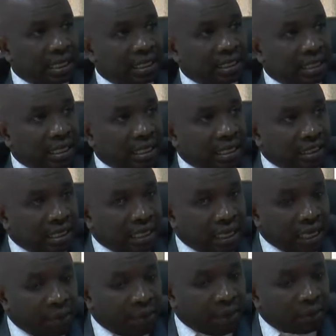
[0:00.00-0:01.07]
as a, as a
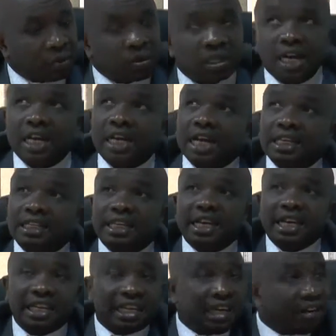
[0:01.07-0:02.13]
layperson, can
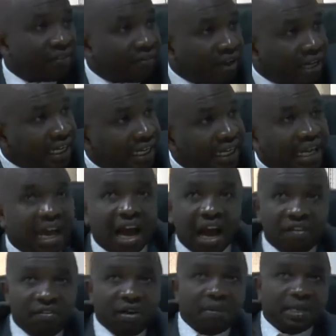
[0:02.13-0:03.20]
actually identify mm-hmm.
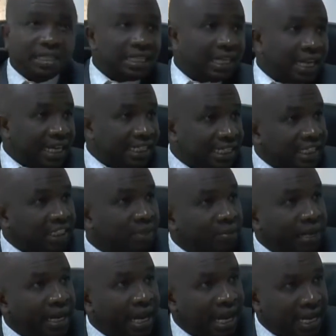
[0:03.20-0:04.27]
a pharmacy licensed
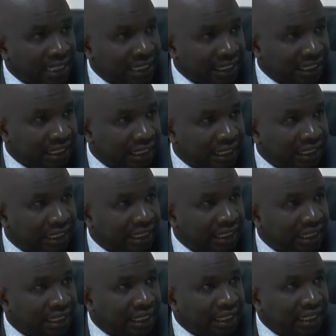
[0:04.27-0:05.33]
by us.
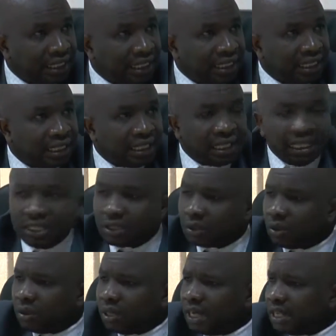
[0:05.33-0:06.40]
It's
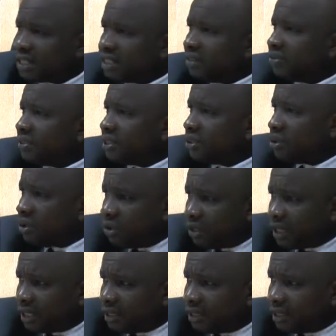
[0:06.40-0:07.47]
called Health Safety Code,
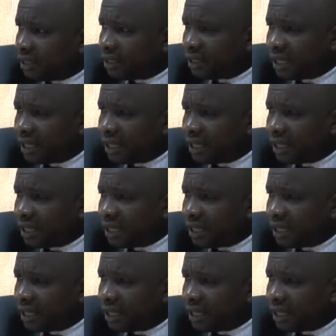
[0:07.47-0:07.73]
I think.